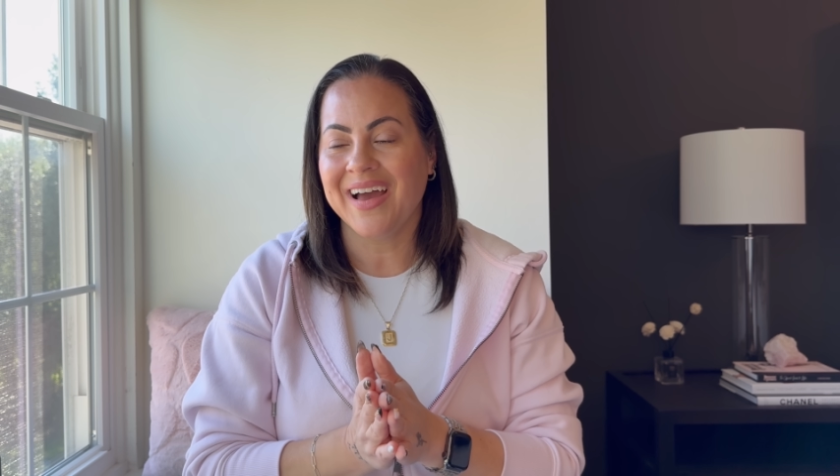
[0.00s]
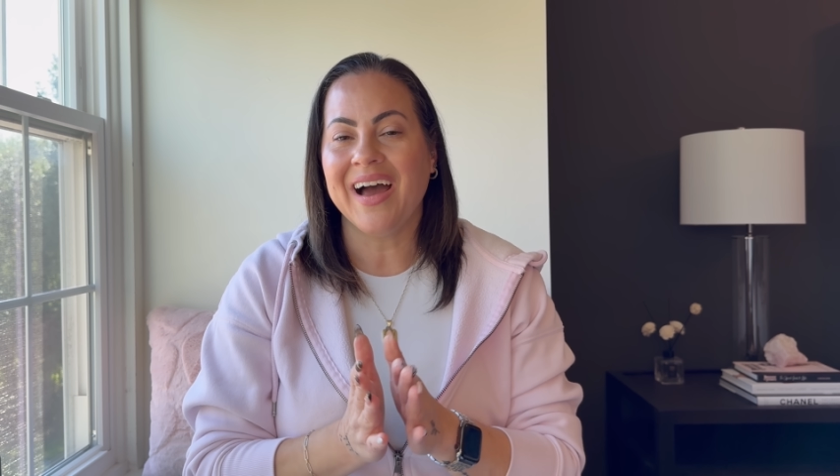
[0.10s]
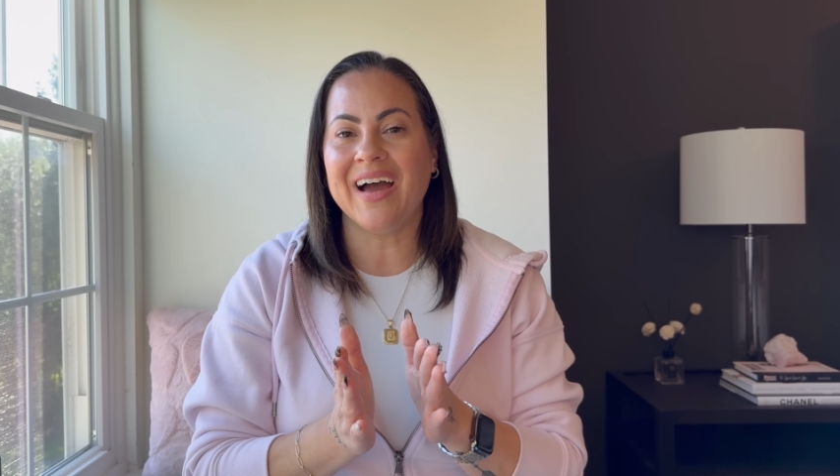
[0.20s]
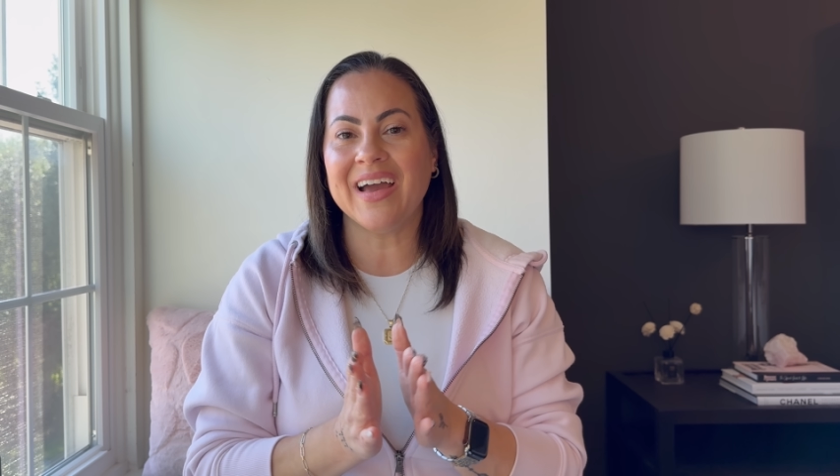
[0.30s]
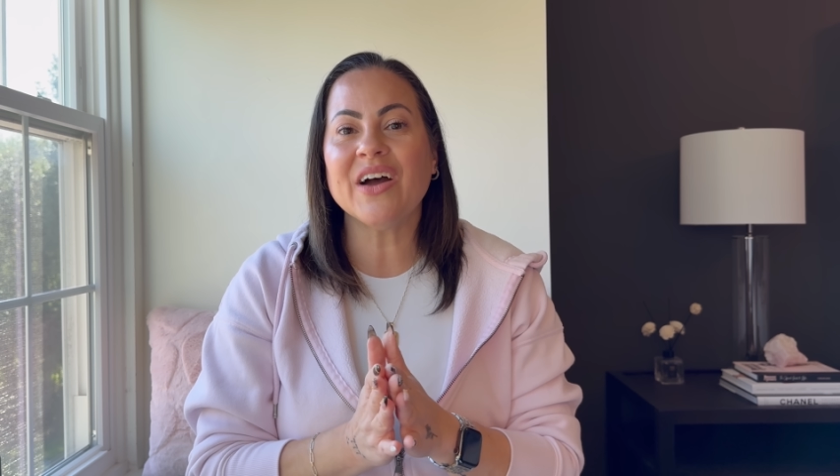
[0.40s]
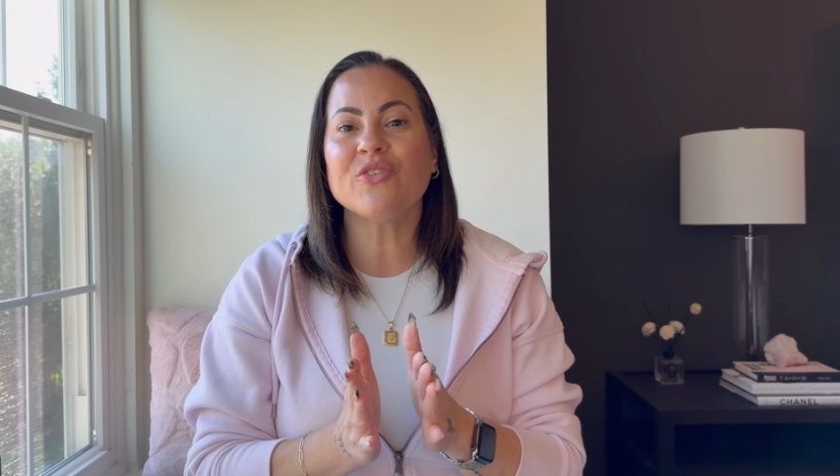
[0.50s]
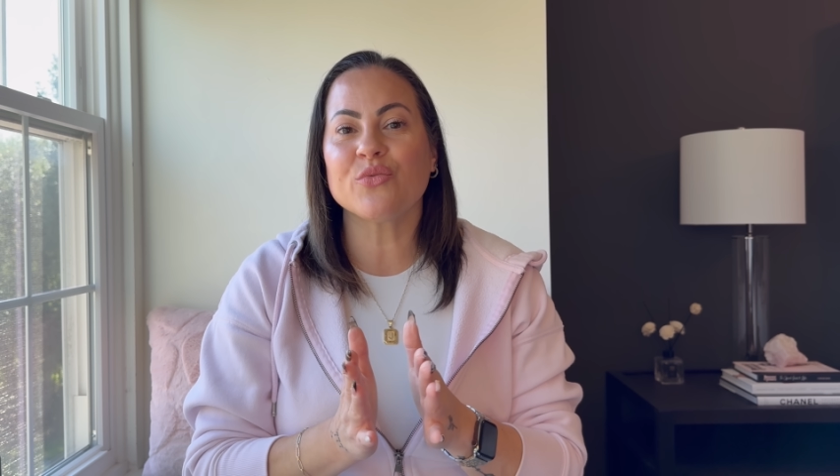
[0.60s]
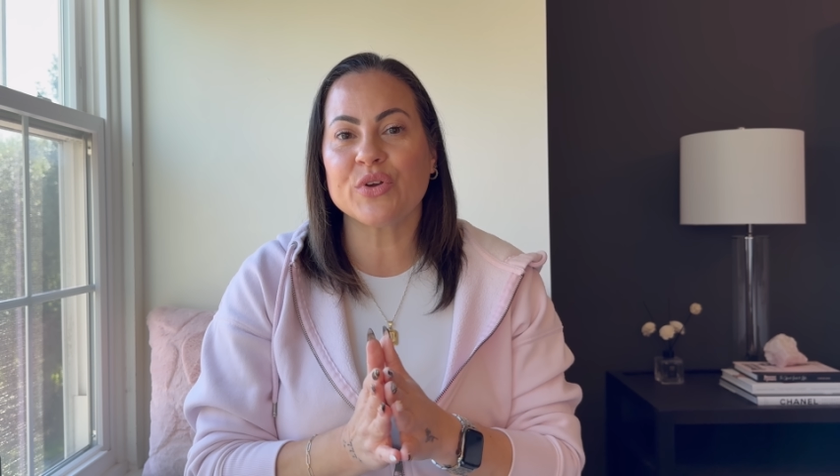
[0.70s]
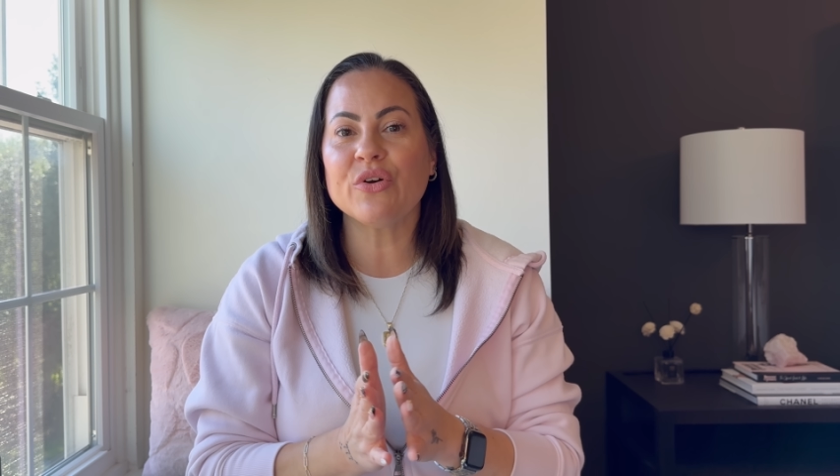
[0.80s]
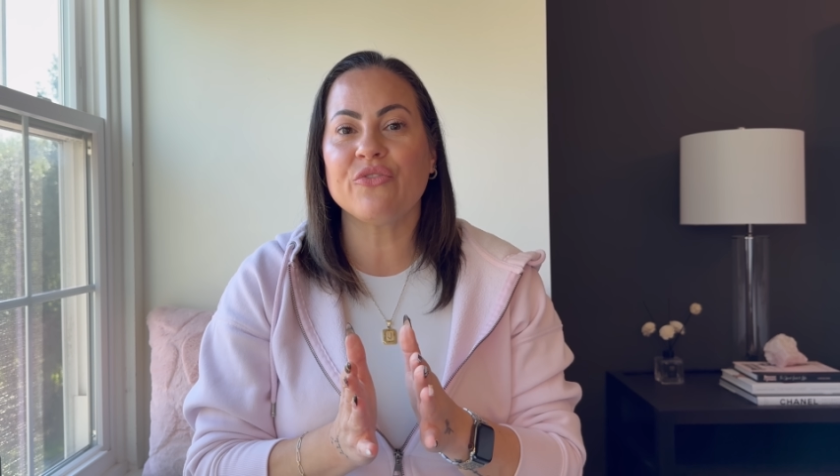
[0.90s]
I have a
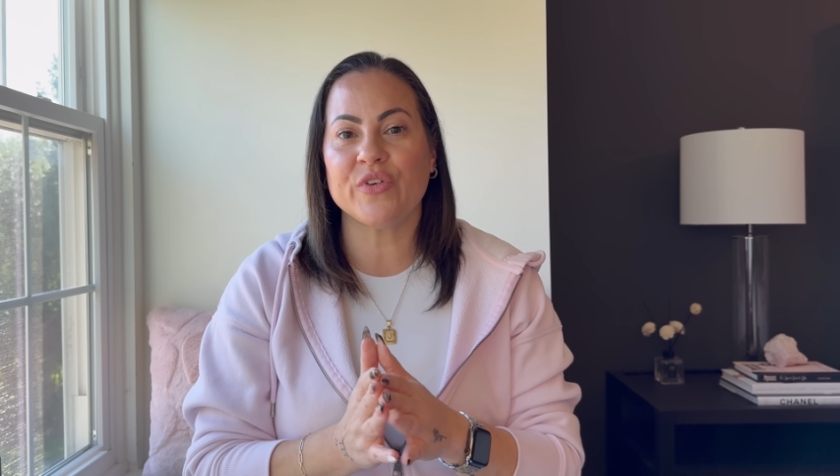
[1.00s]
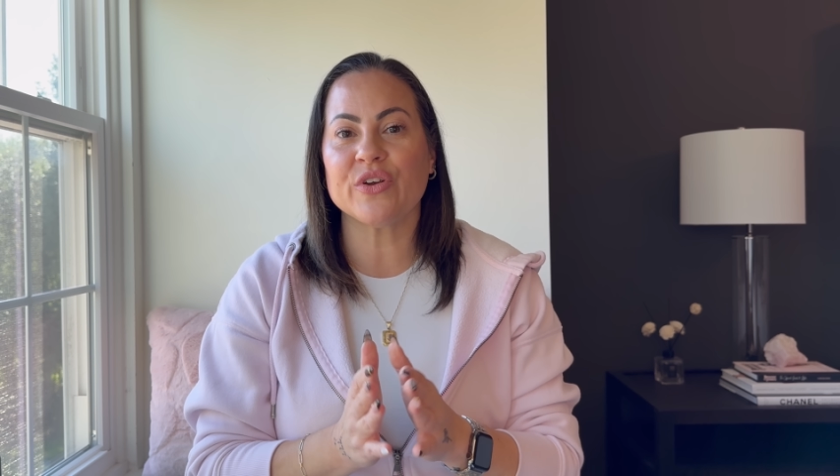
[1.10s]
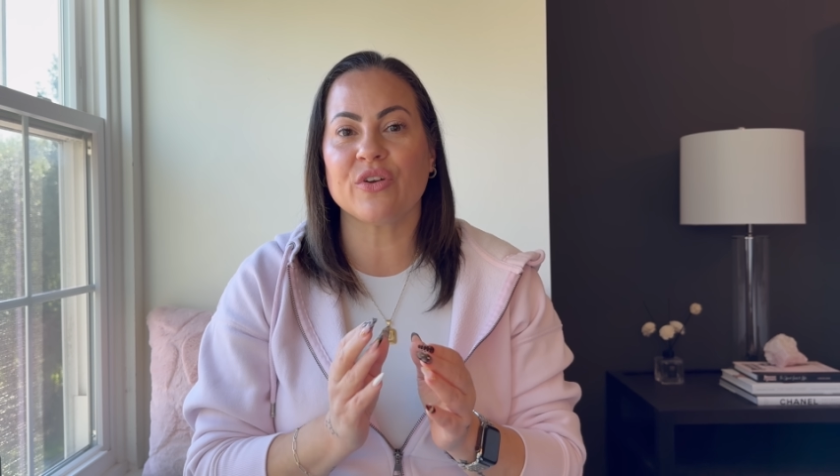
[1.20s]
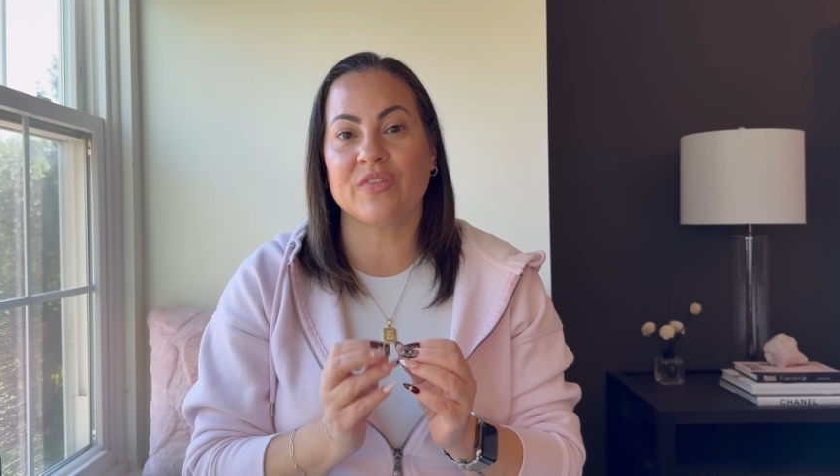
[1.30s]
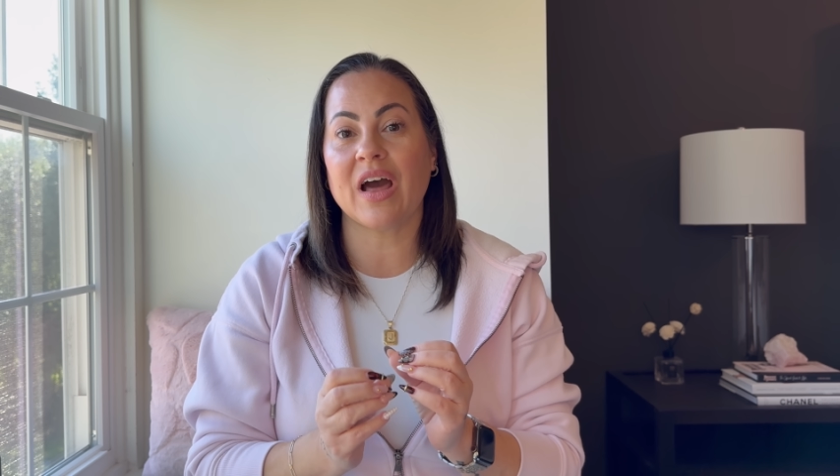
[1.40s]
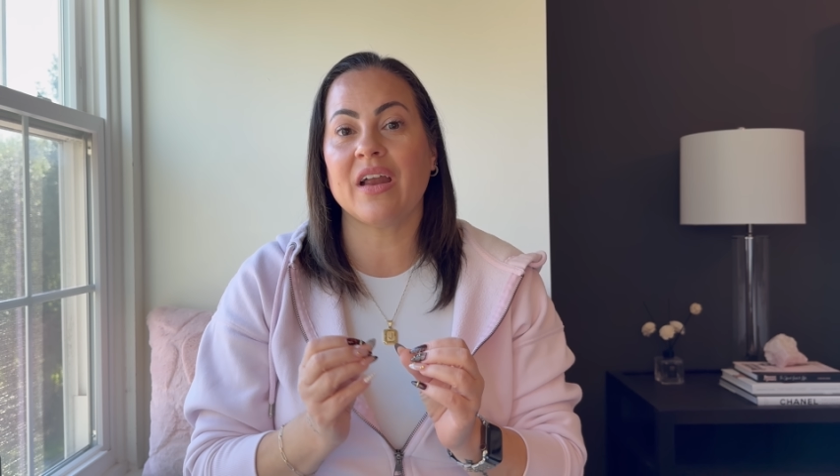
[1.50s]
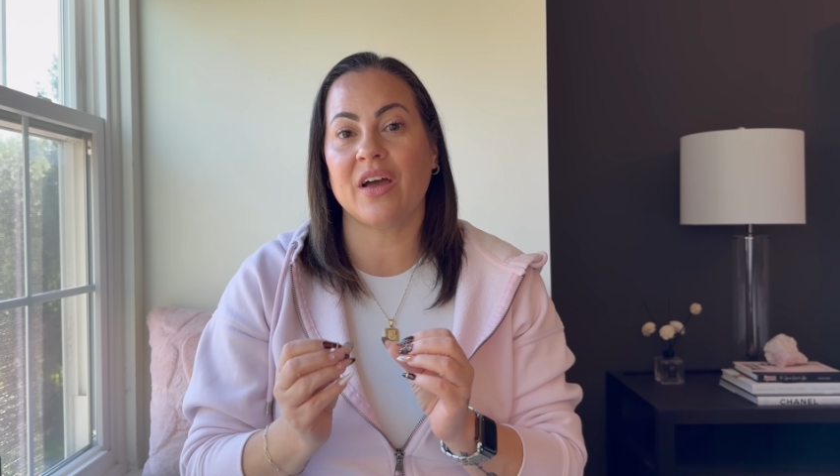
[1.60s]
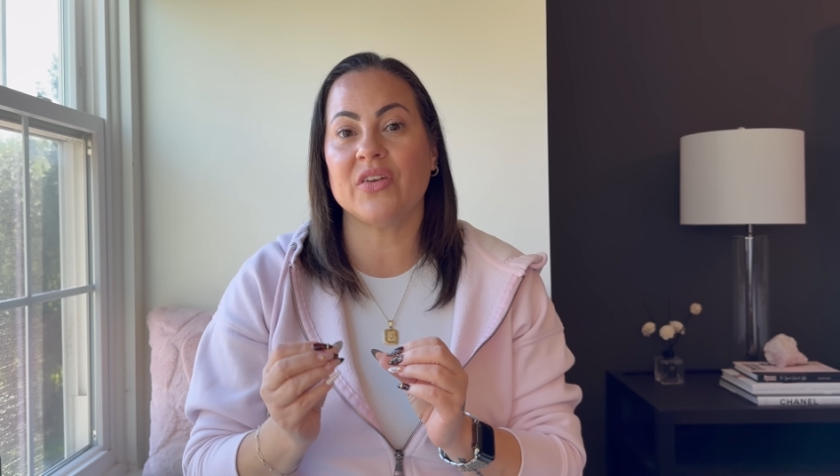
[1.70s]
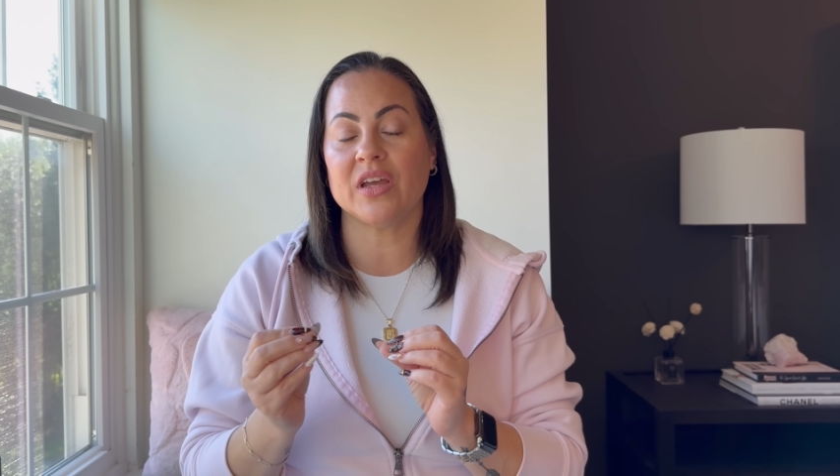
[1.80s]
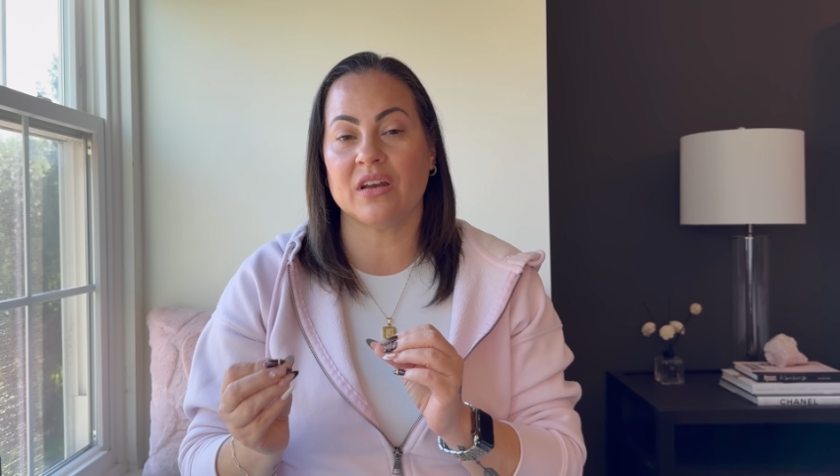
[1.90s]
real fear of not
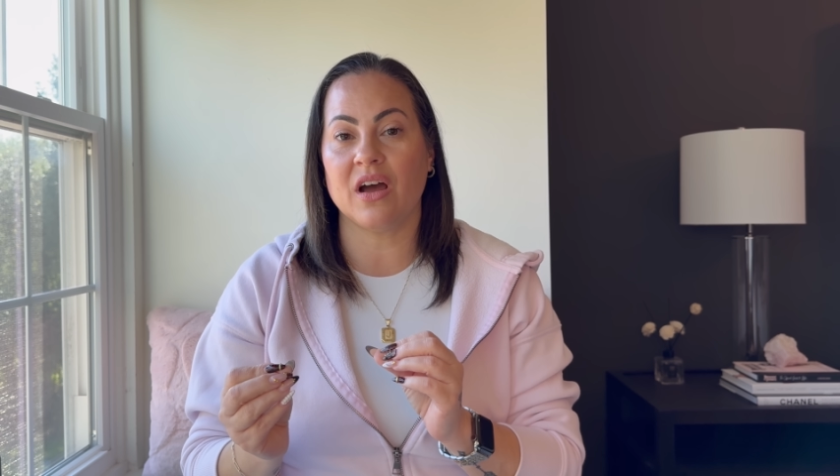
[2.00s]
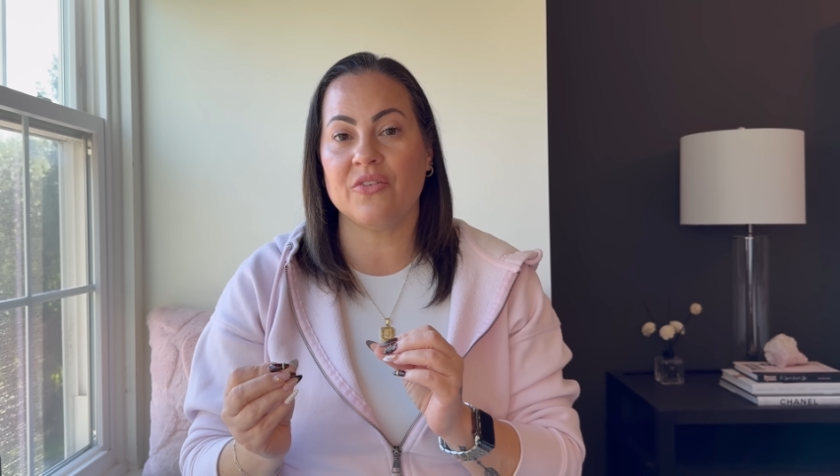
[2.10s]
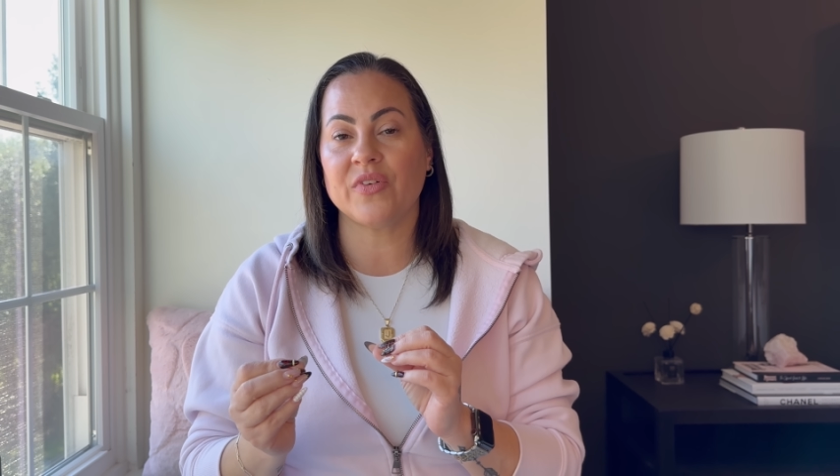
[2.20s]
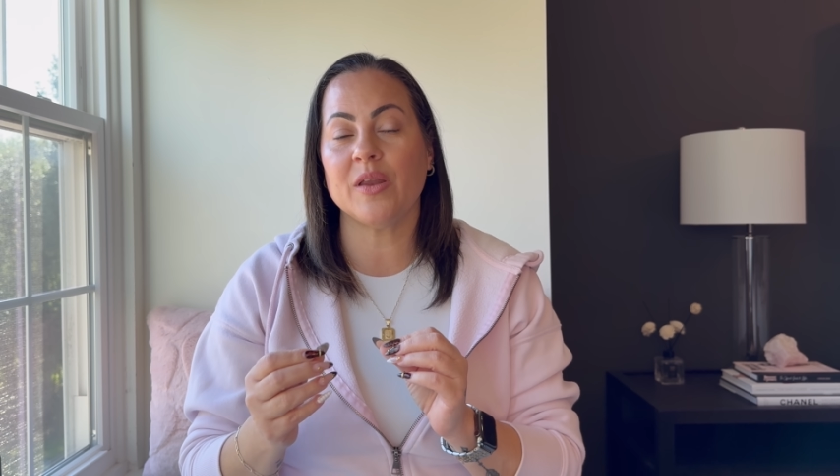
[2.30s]
having enough,